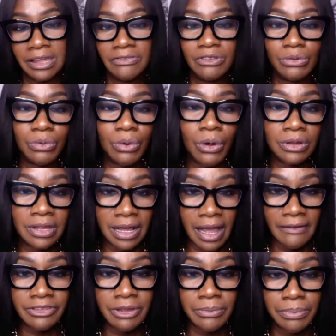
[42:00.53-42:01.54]
the world of
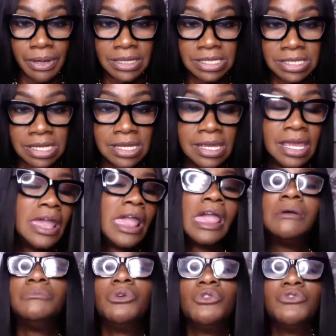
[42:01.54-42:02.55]
comfortability
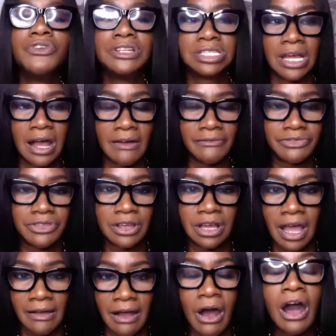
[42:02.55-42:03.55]
and move into
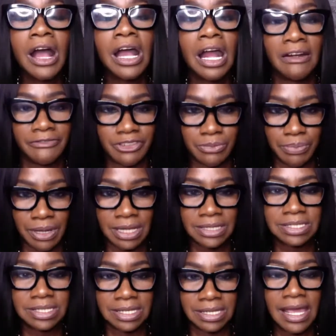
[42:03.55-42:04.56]

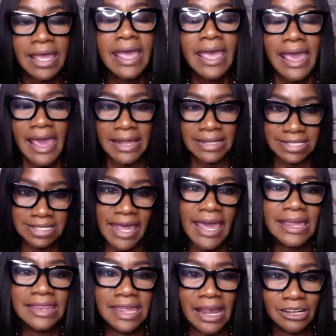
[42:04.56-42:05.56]
uncomfortability and
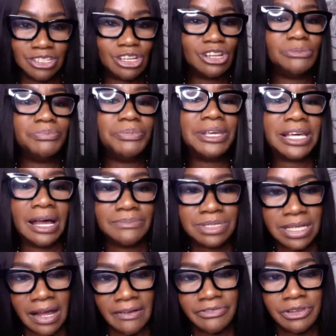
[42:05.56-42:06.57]
stay there until it becomes
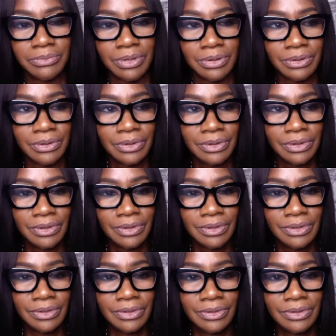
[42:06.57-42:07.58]
comfortable.
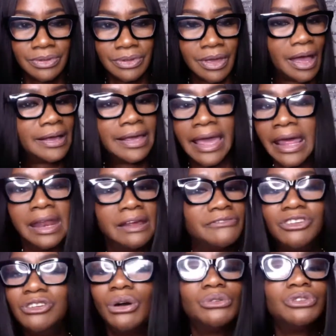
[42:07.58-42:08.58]
Again, if
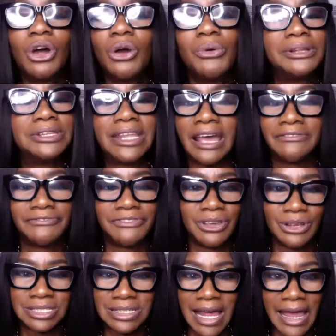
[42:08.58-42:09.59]
you don't know what that
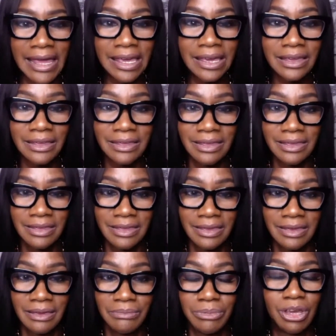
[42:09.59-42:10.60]
feels like,
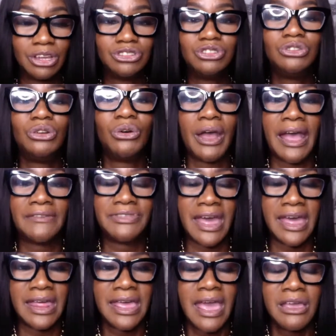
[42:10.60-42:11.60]
because you don't have
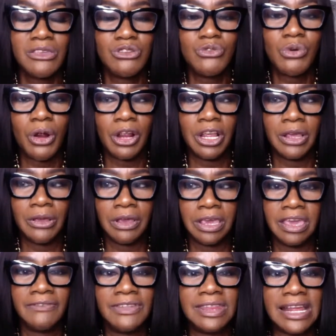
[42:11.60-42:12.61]
that, you weren't
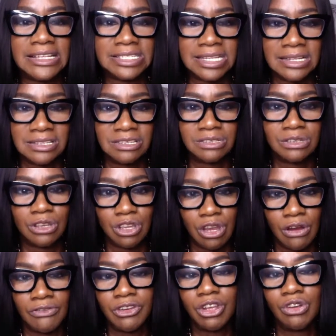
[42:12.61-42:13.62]
given that sense of
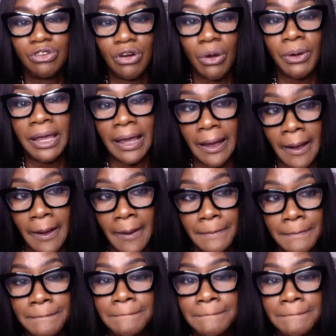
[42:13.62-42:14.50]
security growing up,